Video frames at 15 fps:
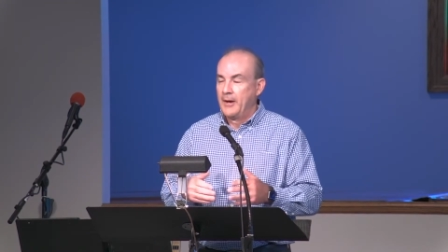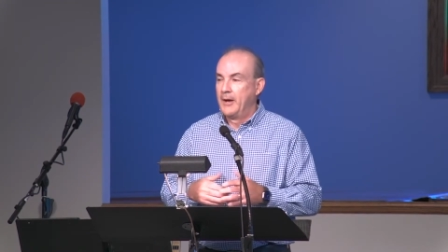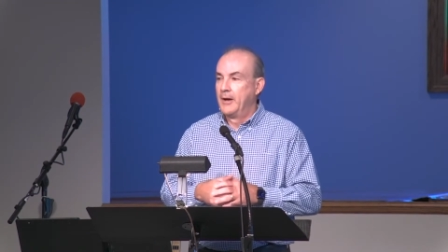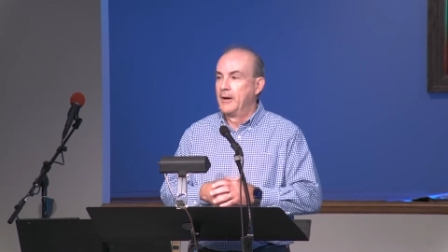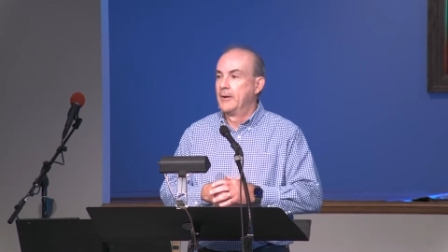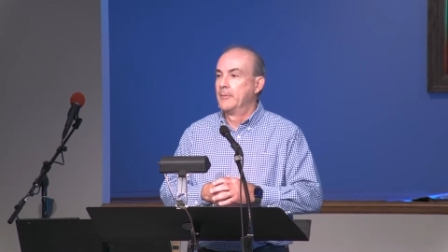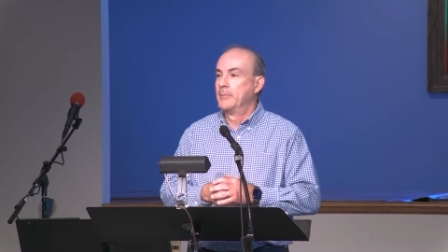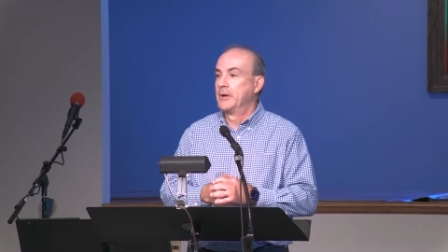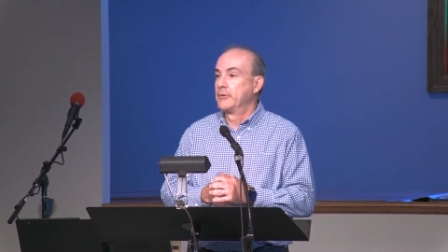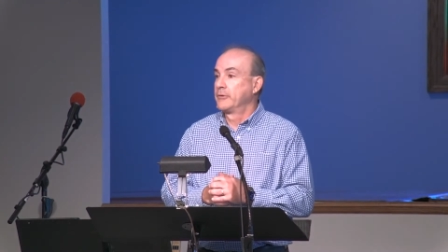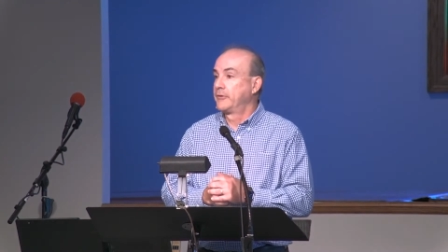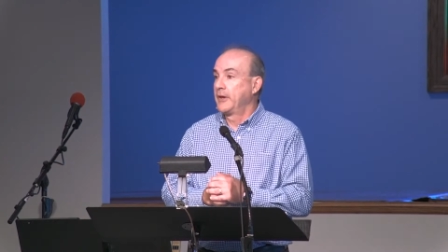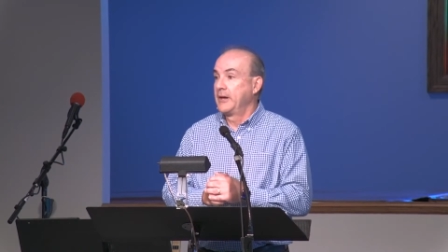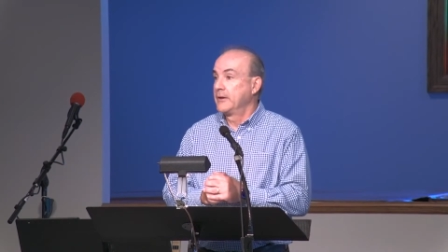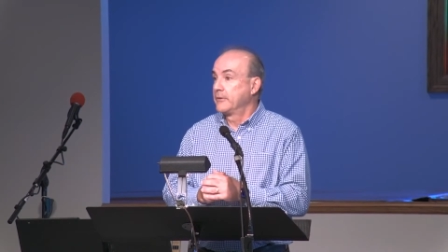Um,
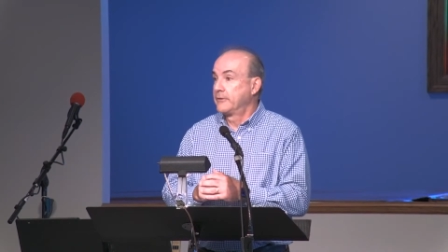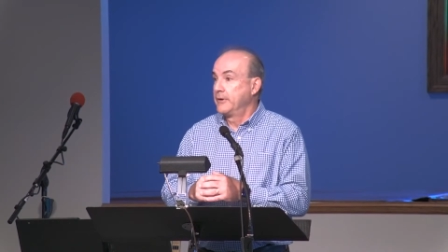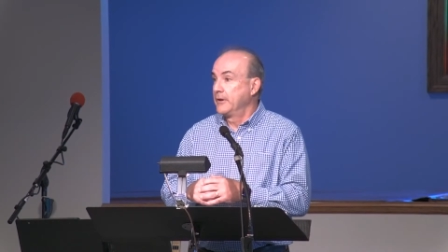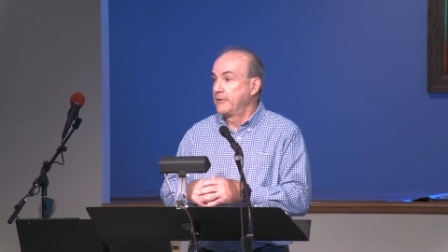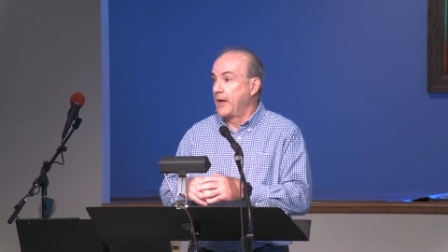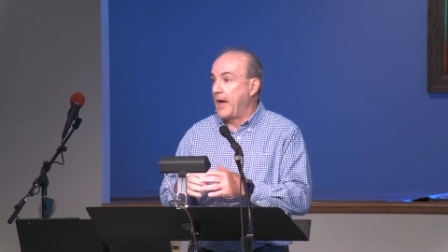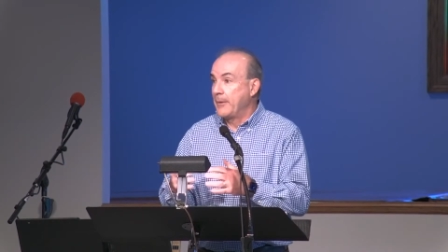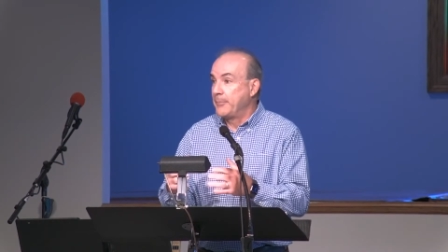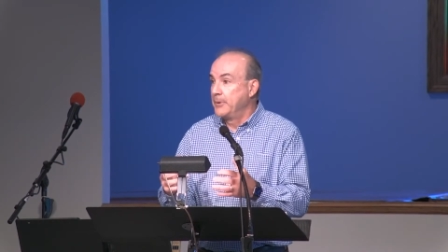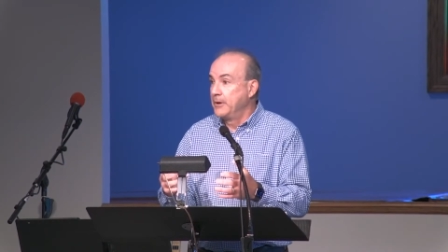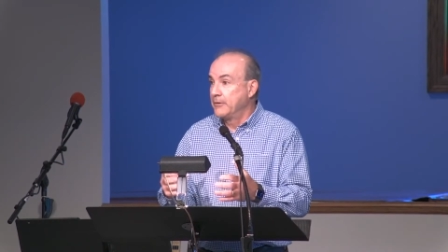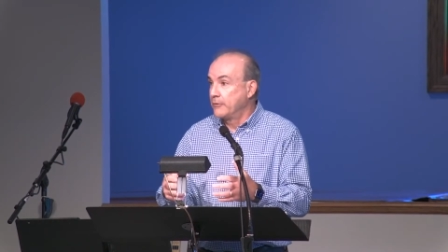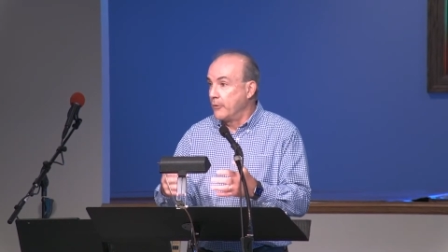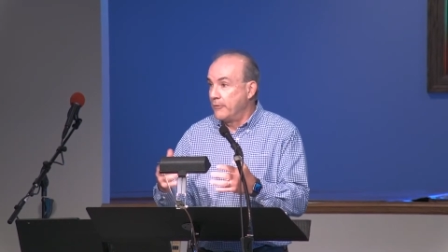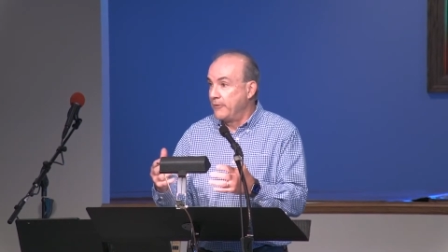others say it's, it's
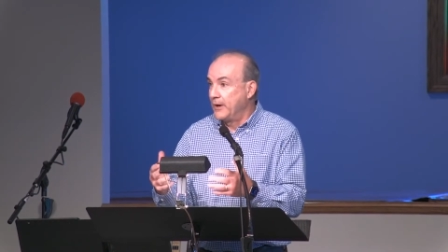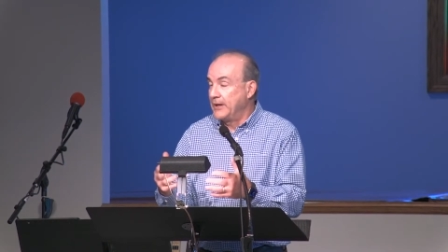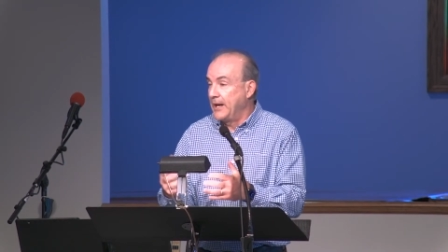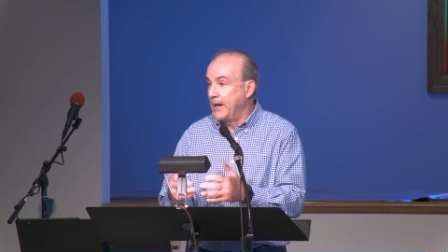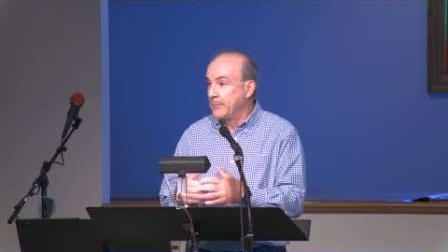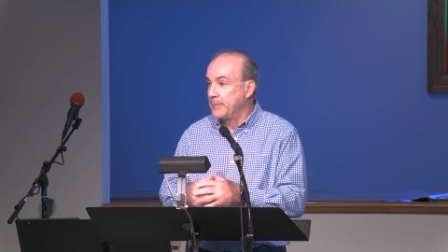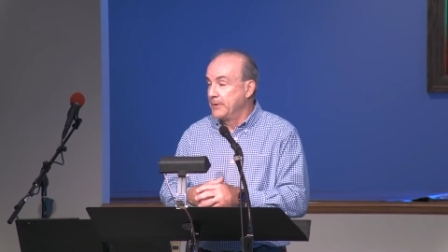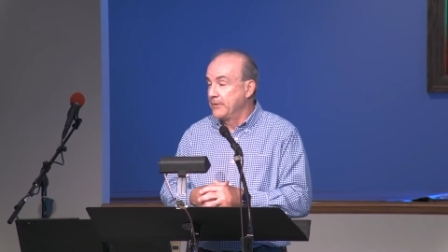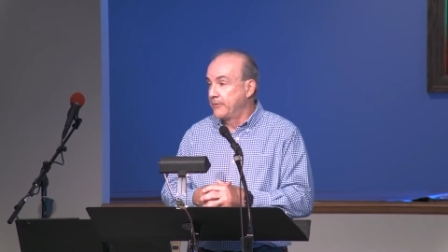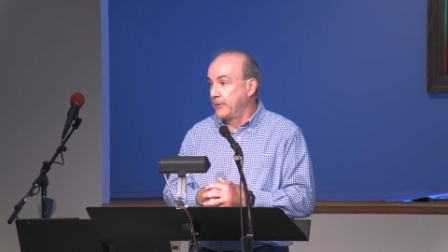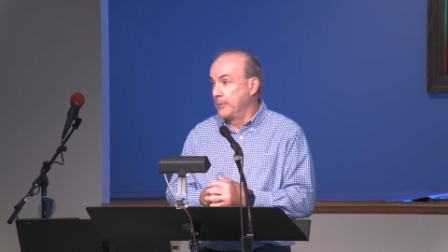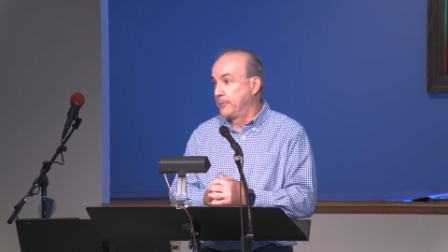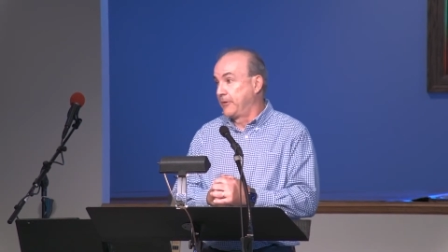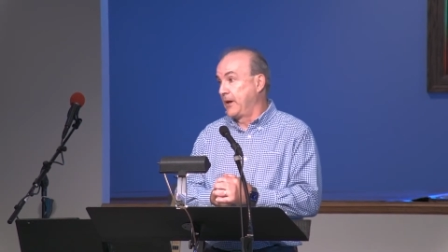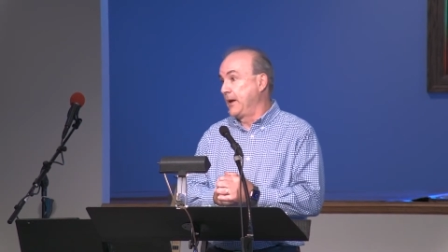happiness, go find happiness.
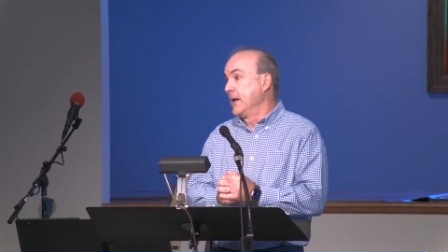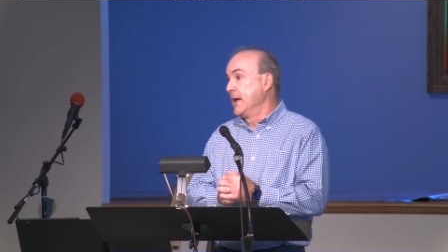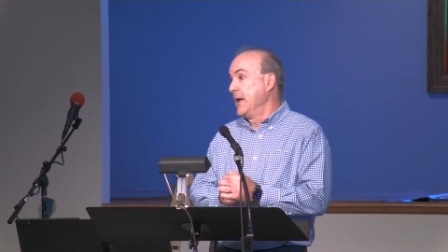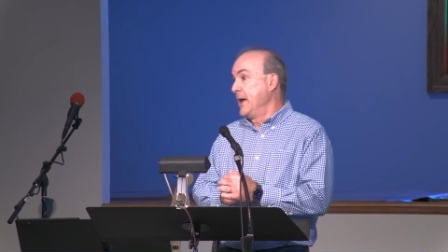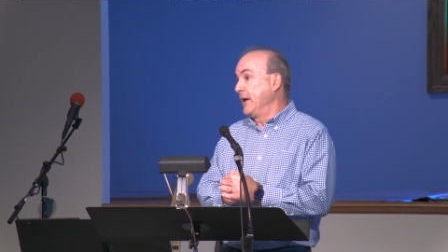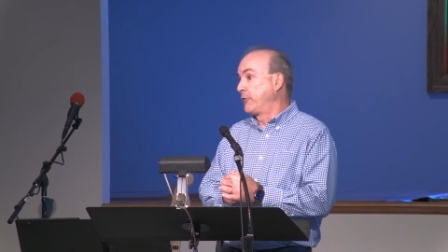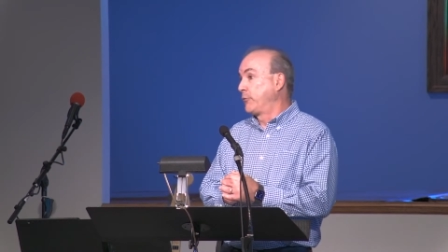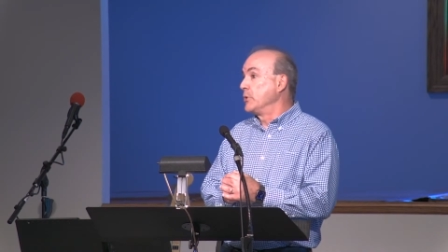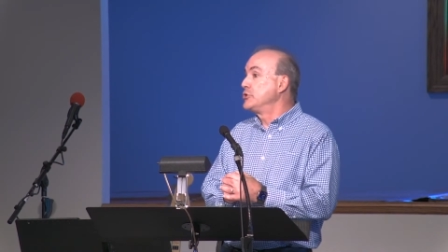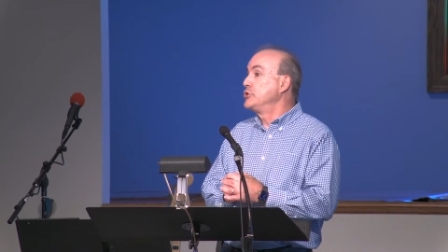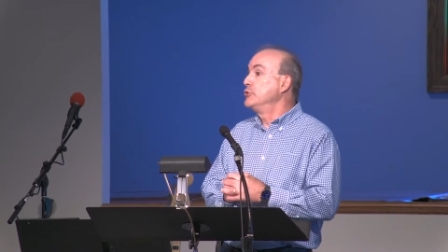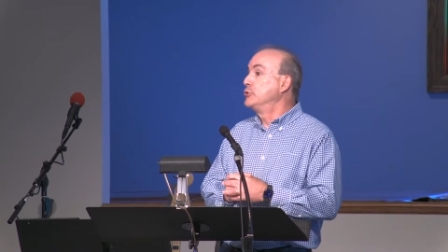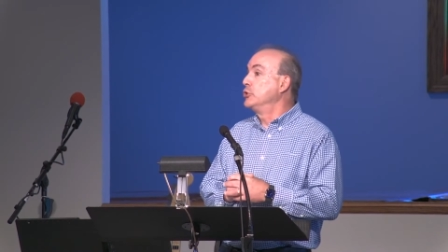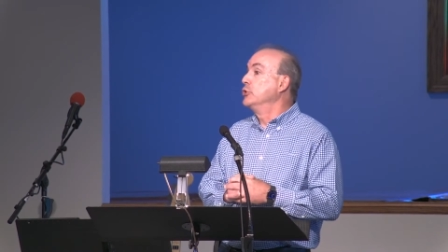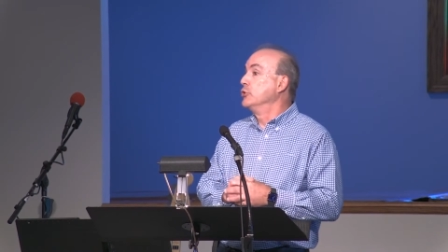Some say it's what
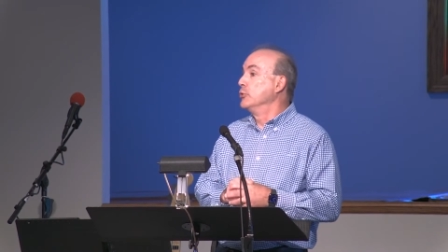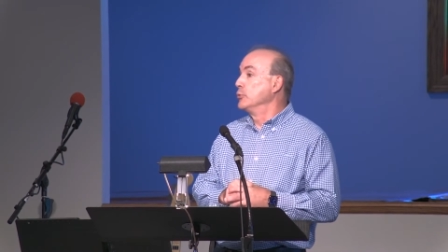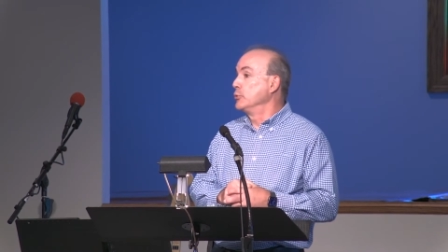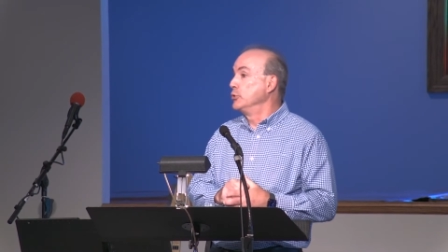you do.